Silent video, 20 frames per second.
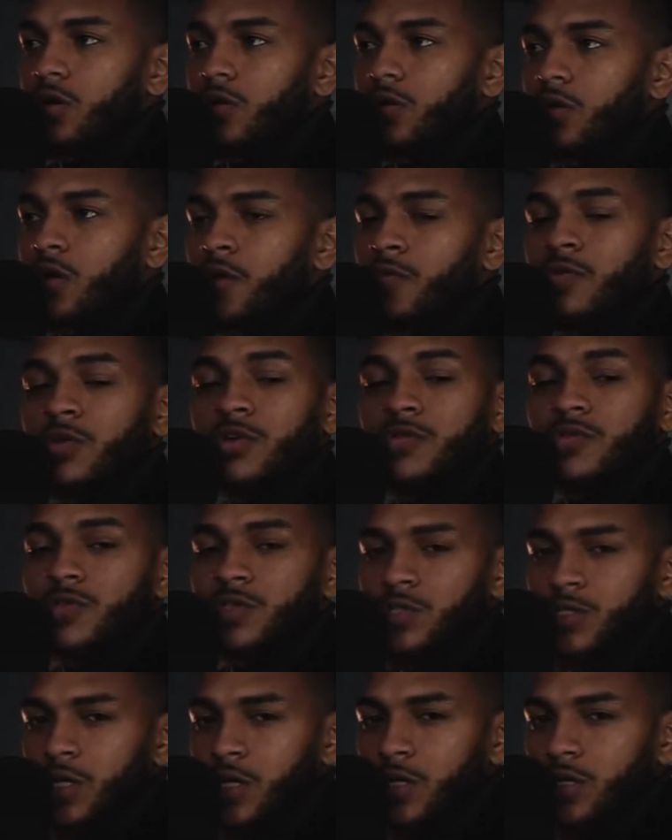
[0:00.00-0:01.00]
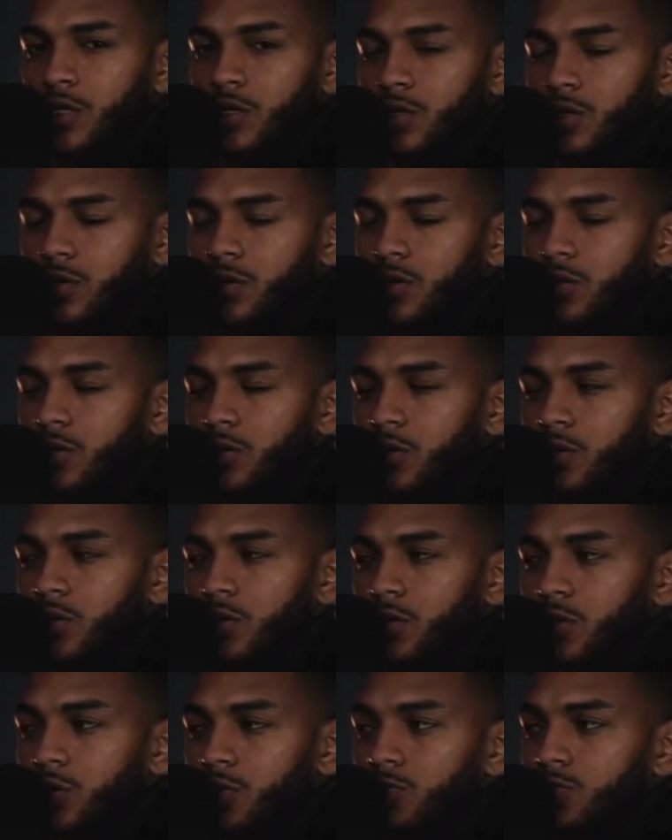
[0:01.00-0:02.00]
level of study
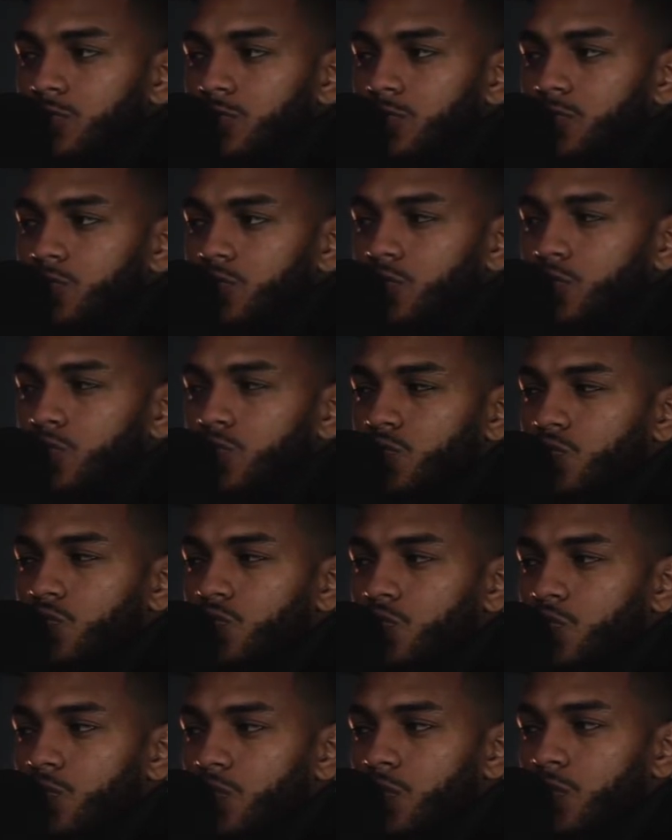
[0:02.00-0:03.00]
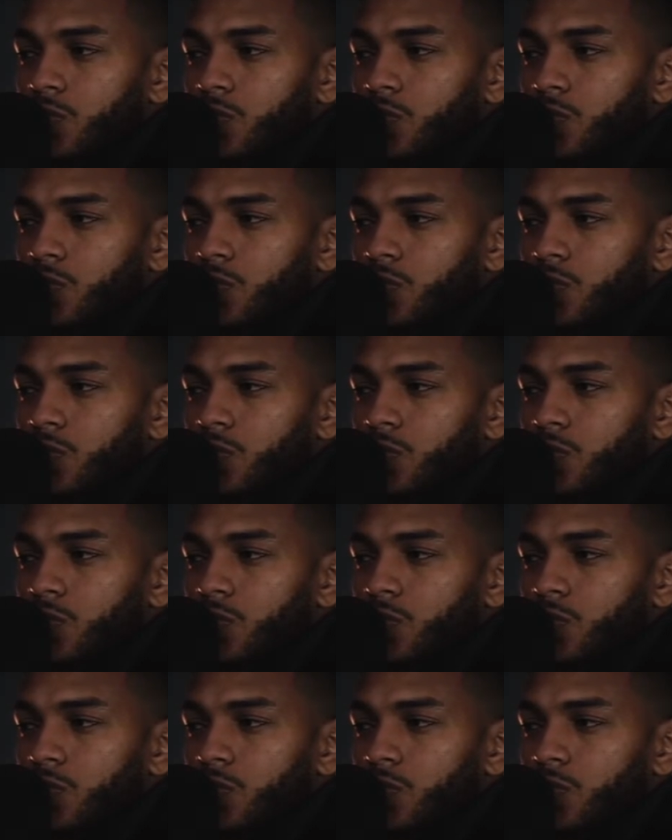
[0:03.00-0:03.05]
to